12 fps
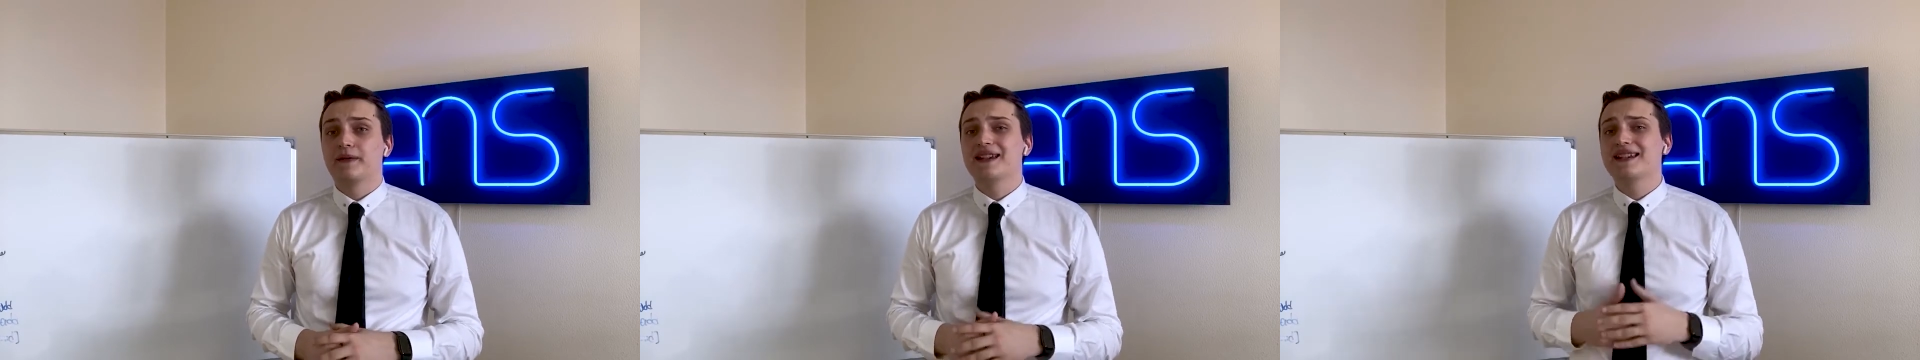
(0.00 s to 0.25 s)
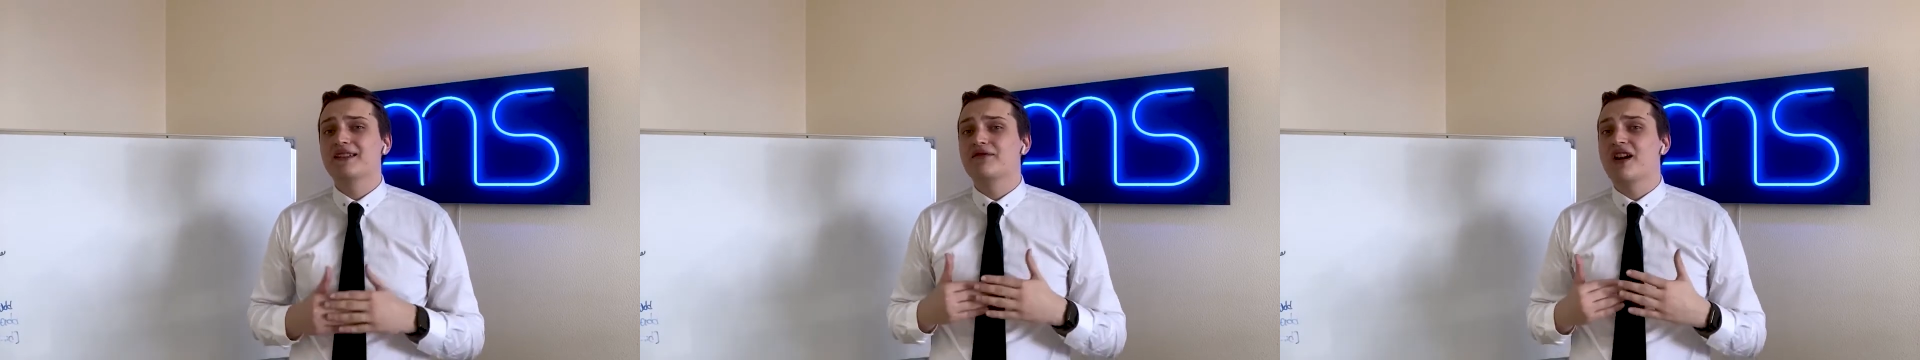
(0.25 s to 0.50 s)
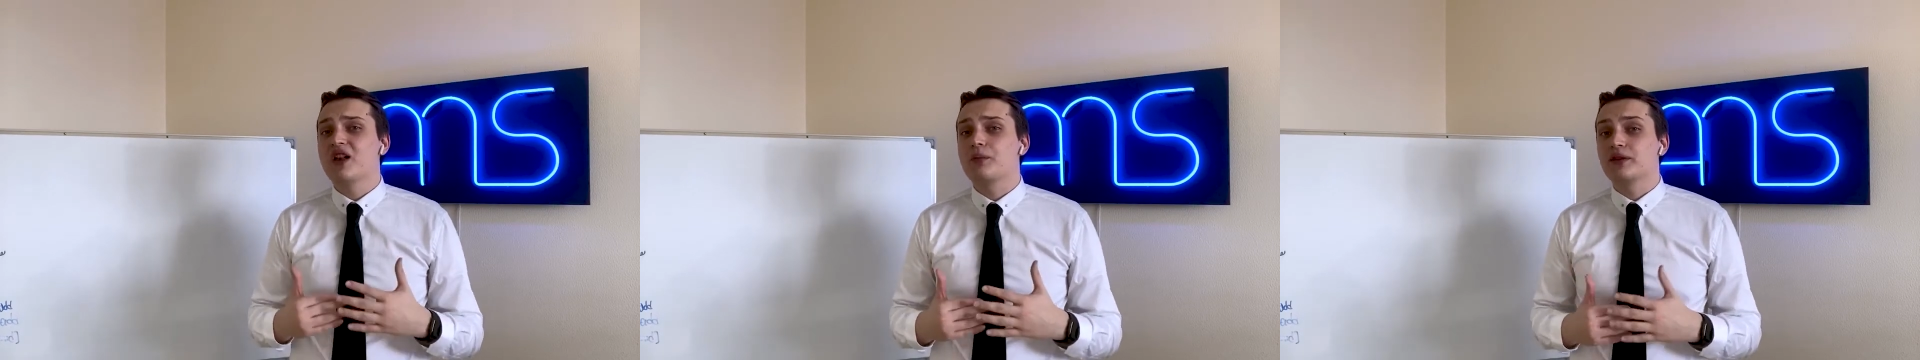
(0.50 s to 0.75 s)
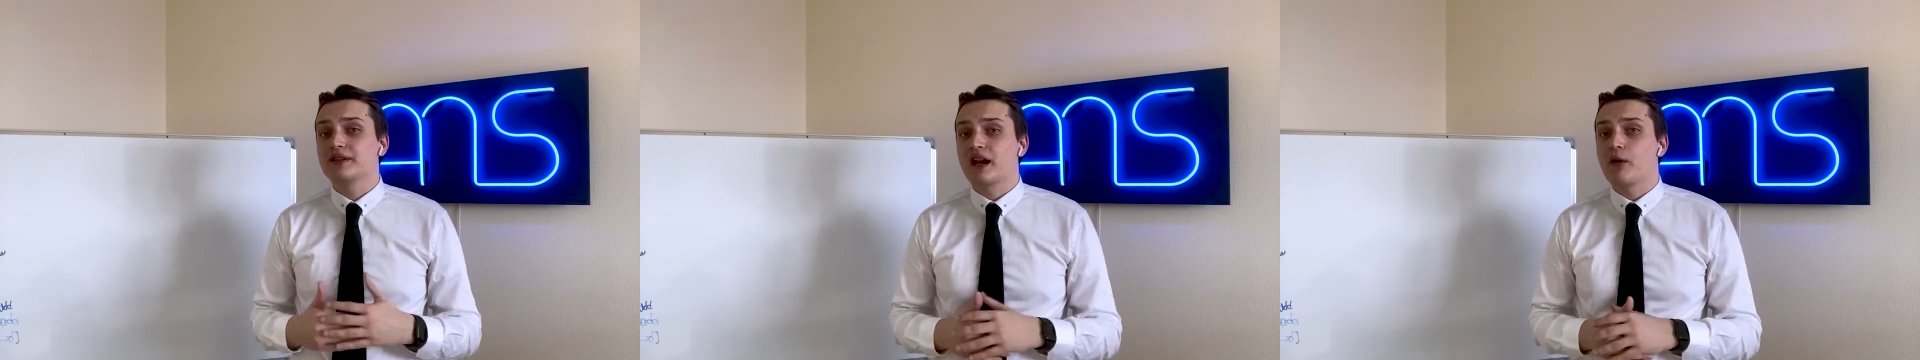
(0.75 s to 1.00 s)
These
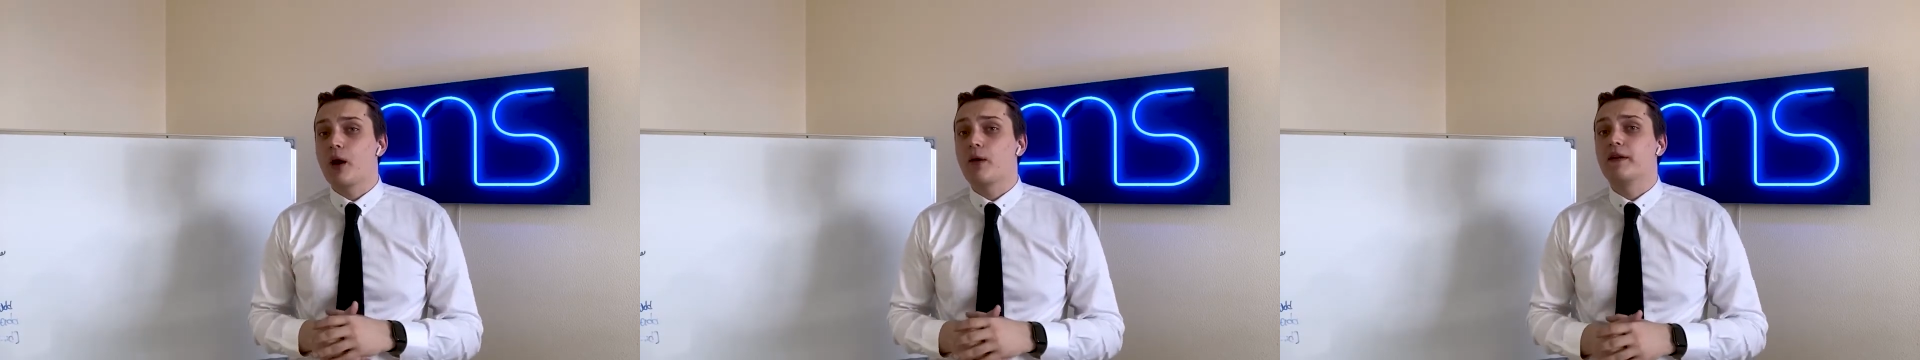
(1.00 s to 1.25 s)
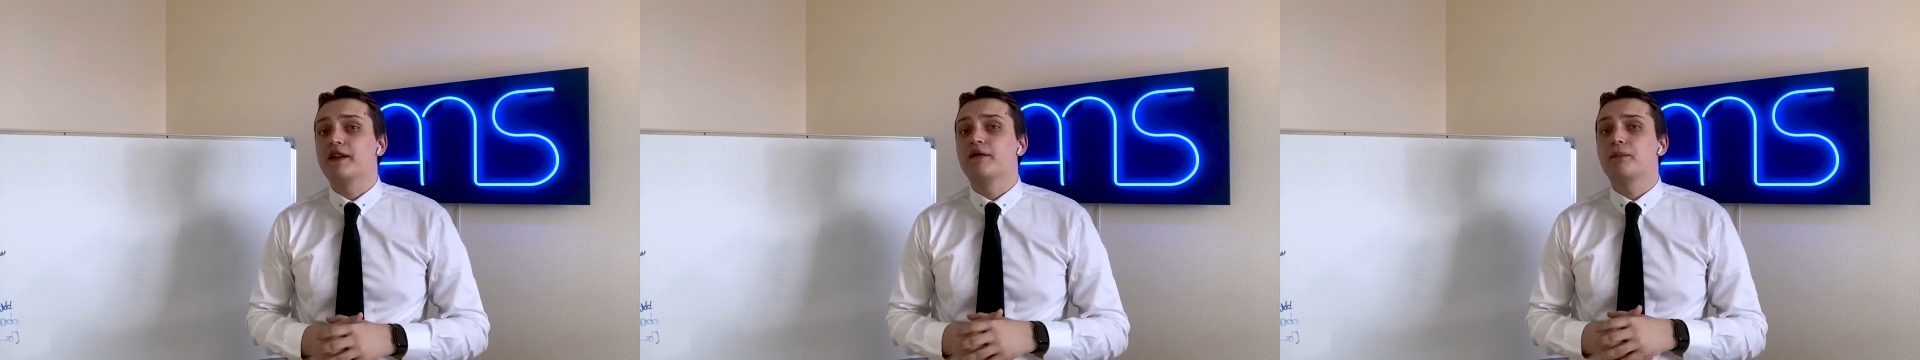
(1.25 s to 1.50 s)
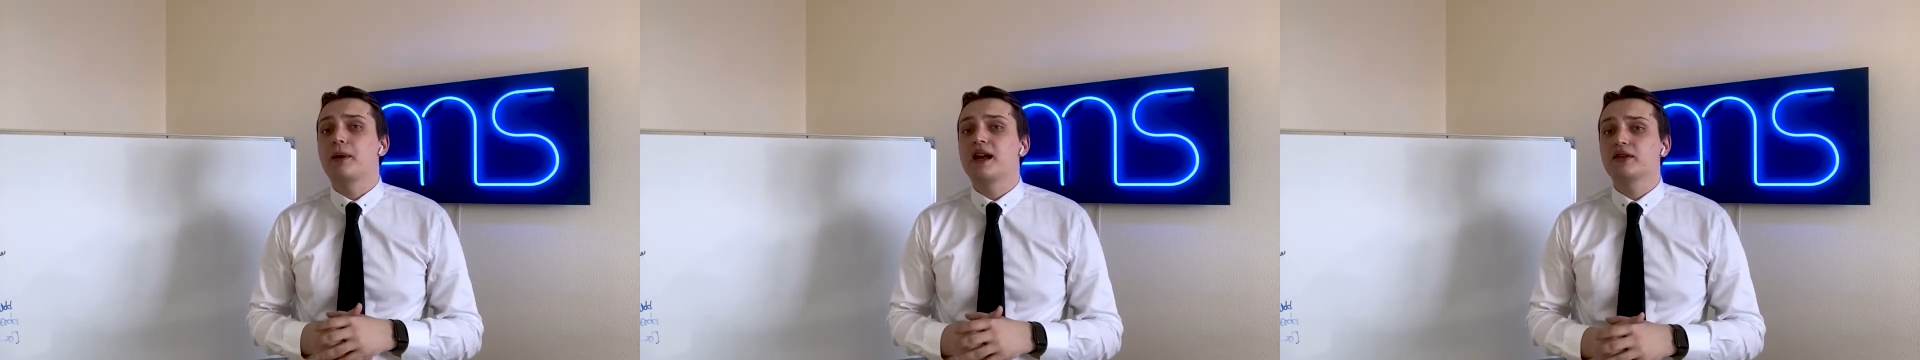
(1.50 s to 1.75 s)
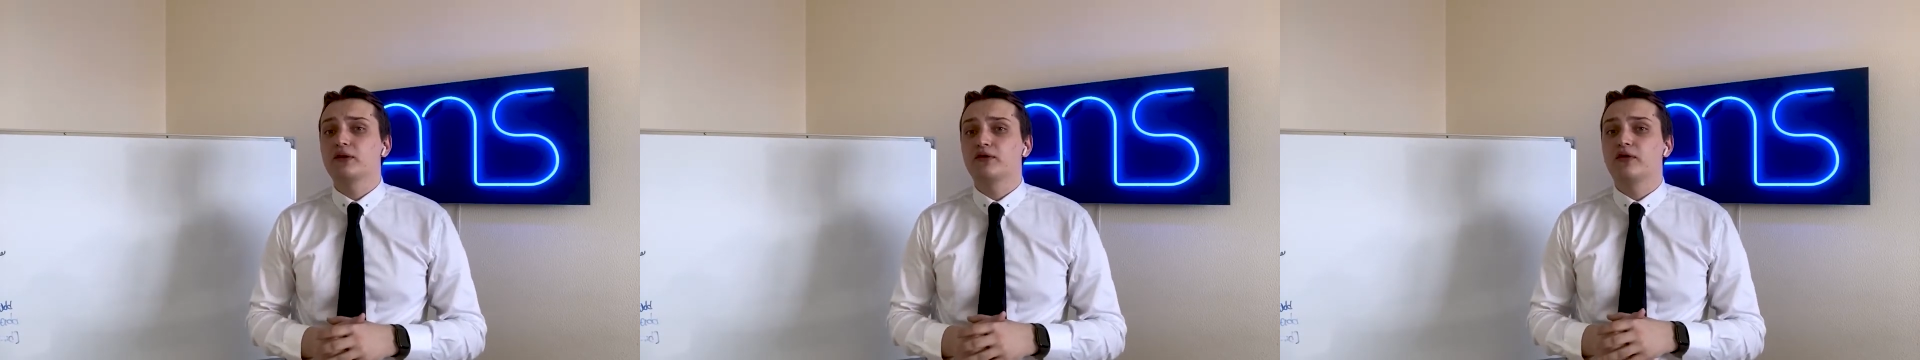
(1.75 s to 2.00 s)
developers, however,
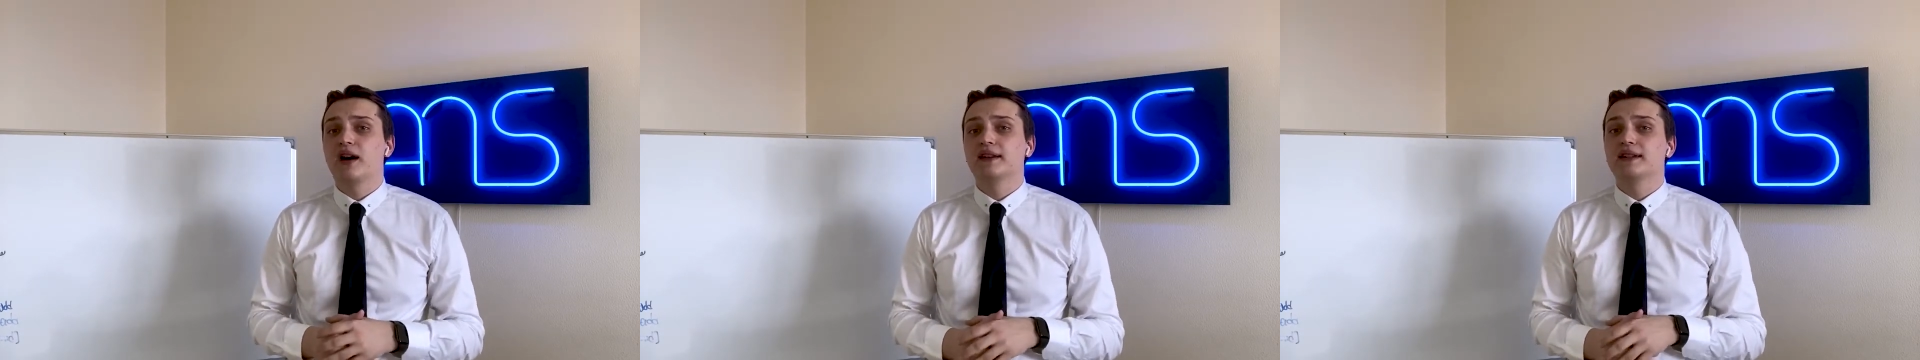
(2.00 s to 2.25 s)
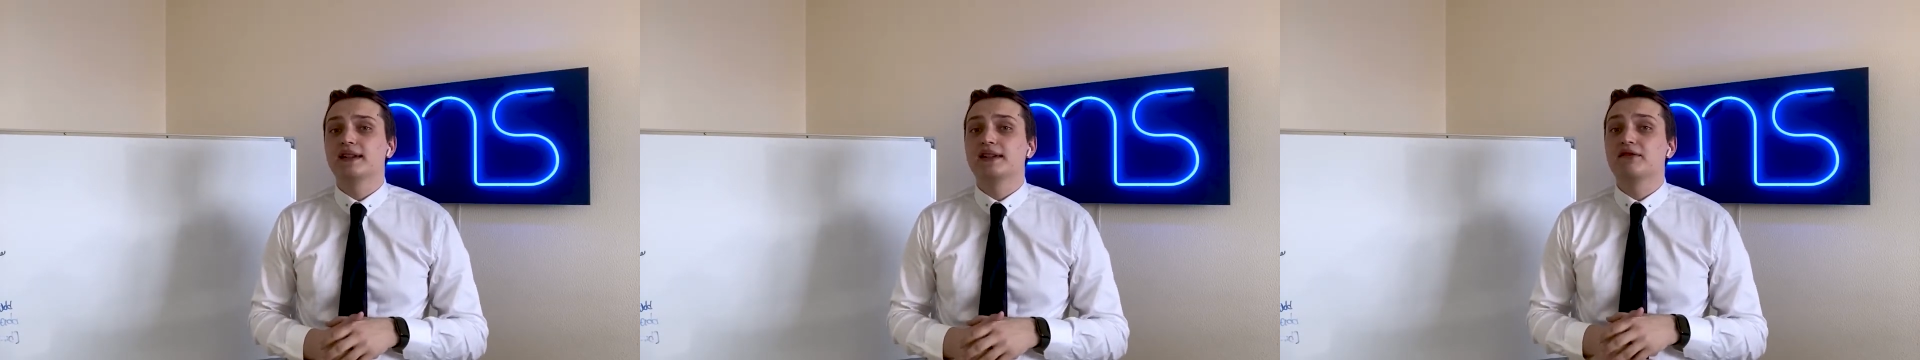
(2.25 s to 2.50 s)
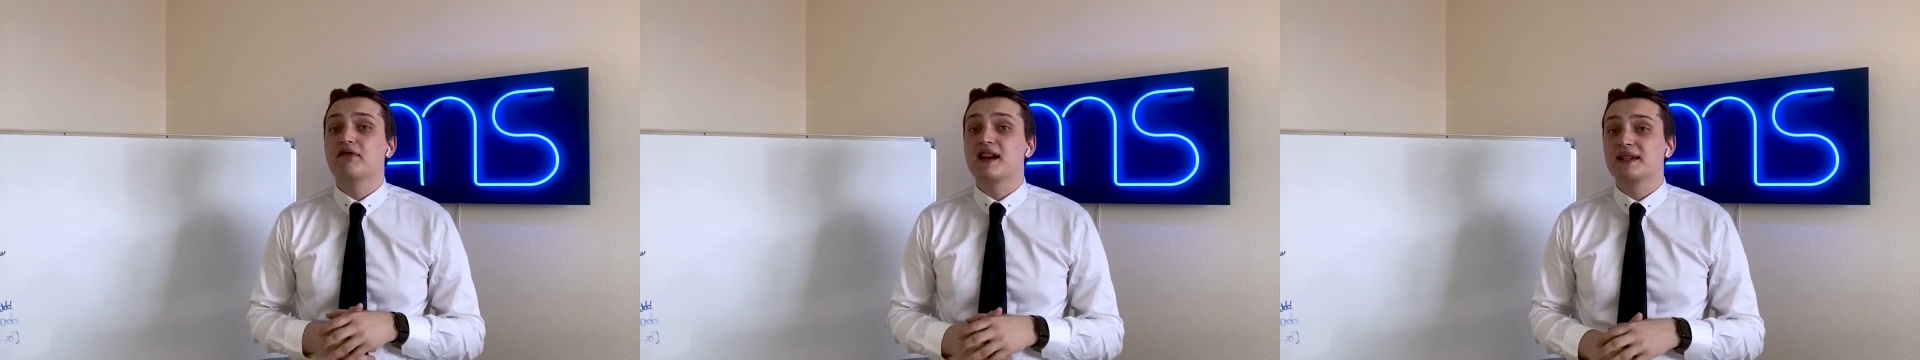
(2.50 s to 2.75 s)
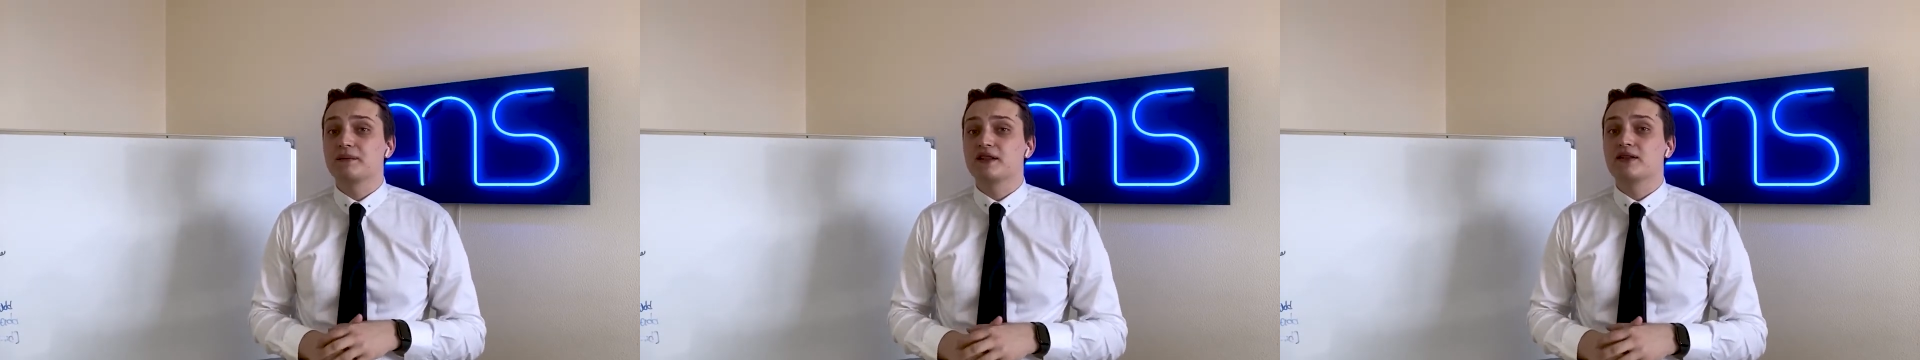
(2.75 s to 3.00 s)
depend on funding and
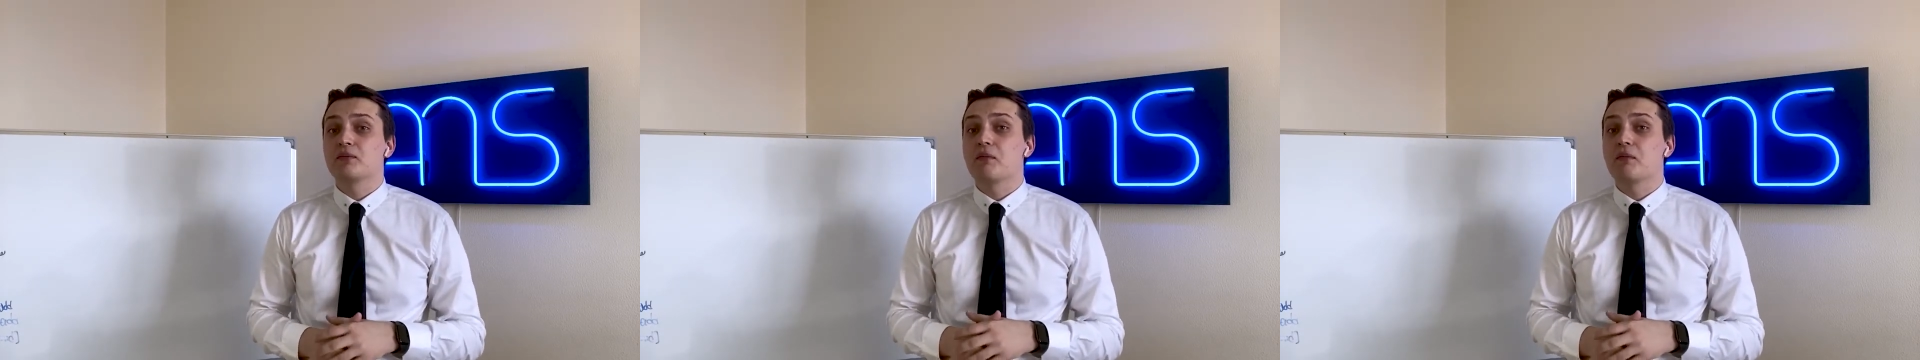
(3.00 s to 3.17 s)
investments to